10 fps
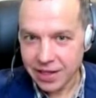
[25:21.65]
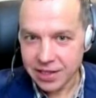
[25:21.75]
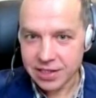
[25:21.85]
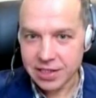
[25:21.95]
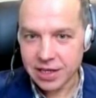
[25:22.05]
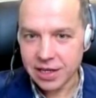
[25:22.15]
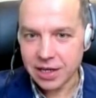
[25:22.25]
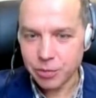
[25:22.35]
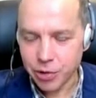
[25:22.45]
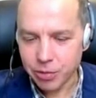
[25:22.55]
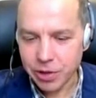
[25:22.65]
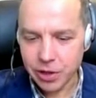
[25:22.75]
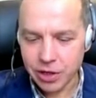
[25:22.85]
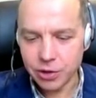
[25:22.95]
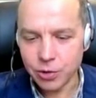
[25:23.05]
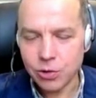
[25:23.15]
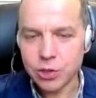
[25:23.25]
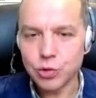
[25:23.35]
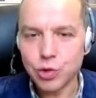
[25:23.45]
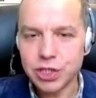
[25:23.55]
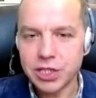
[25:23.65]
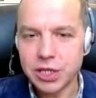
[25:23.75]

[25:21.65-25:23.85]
is uh, probably uh, you also watched